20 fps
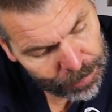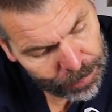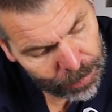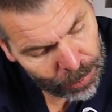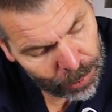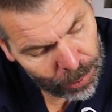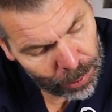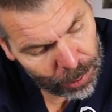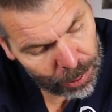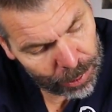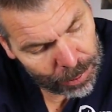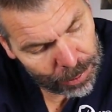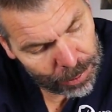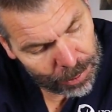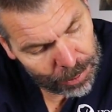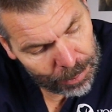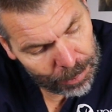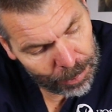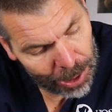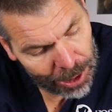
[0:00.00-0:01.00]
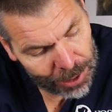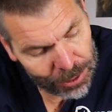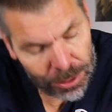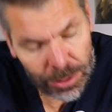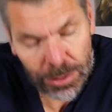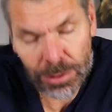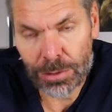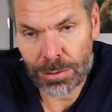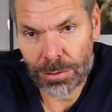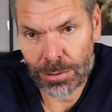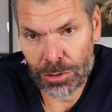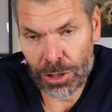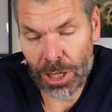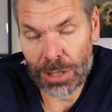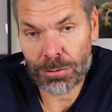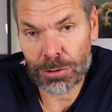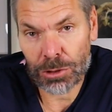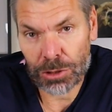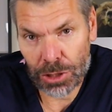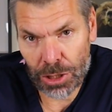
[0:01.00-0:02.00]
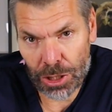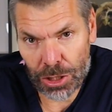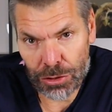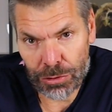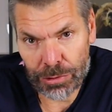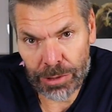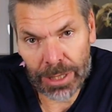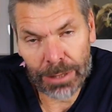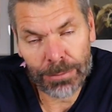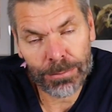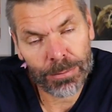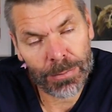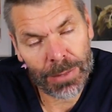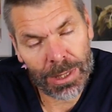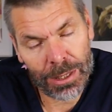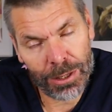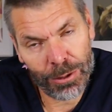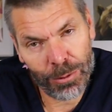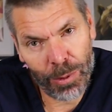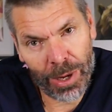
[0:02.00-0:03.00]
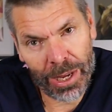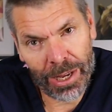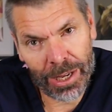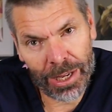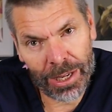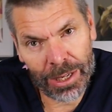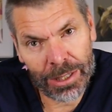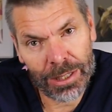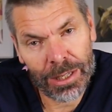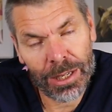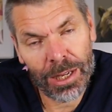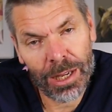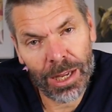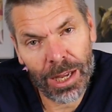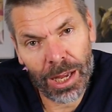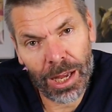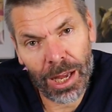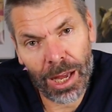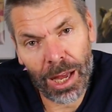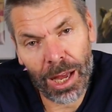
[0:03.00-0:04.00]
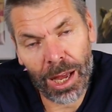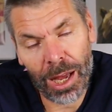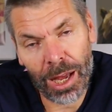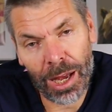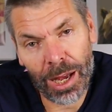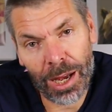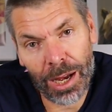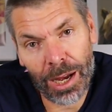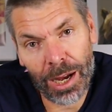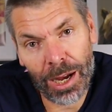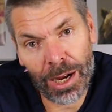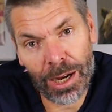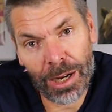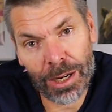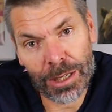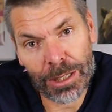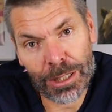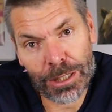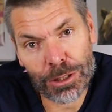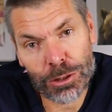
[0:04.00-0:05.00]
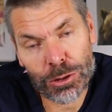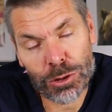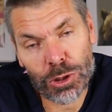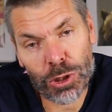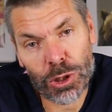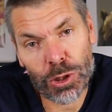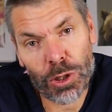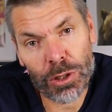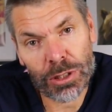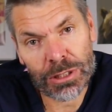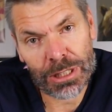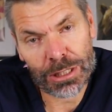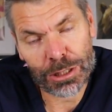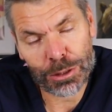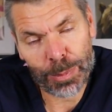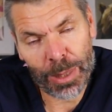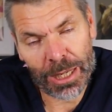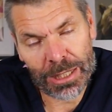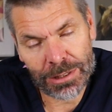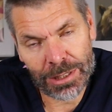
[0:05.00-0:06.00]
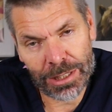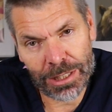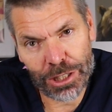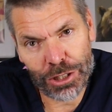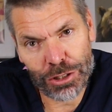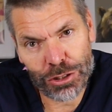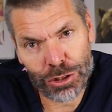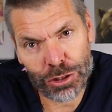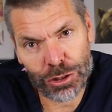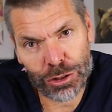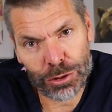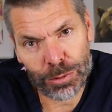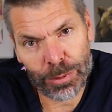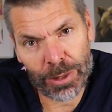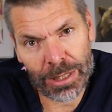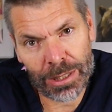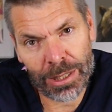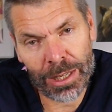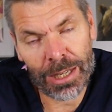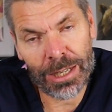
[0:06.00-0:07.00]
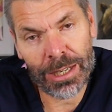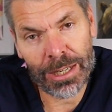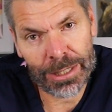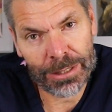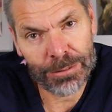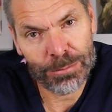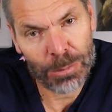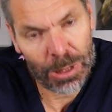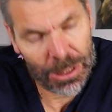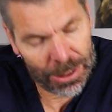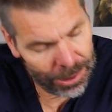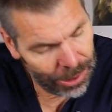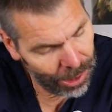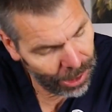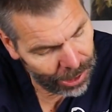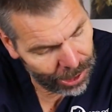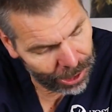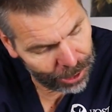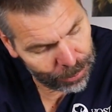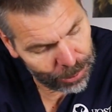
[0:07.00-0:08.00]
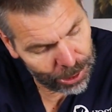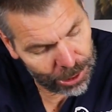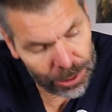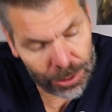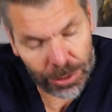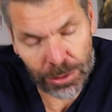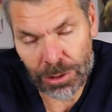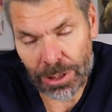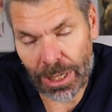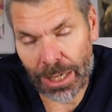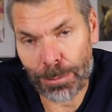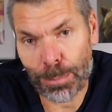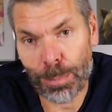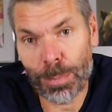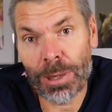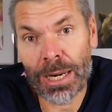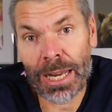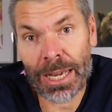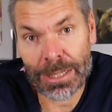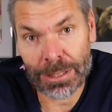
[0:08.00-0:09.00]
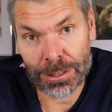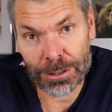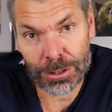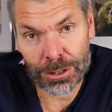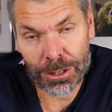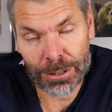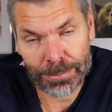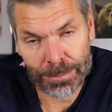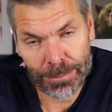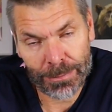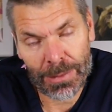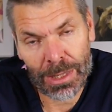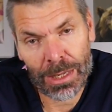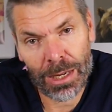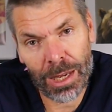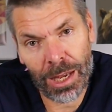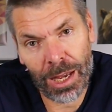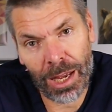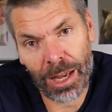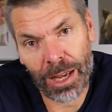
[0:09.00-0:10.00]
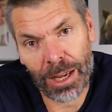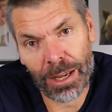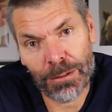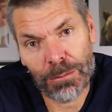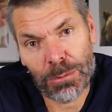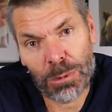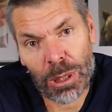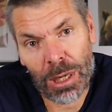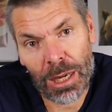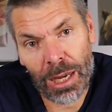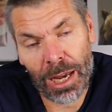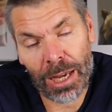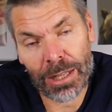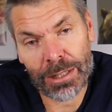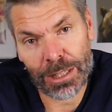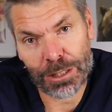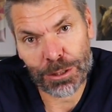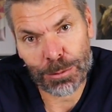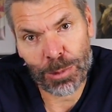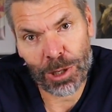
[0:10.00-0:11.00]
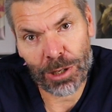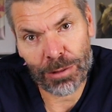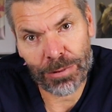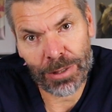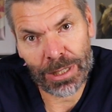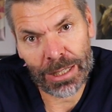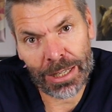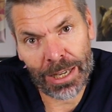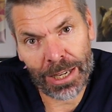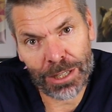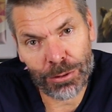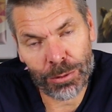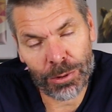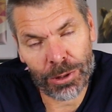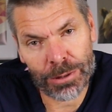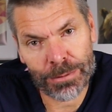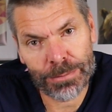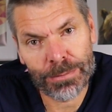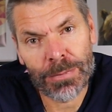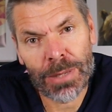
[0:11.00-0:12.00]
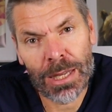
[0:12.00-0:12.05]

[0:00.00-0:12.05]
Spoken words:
for most general surgery where I do not expect any issues with healing, then I will use a blend, and that's perfectly adequate.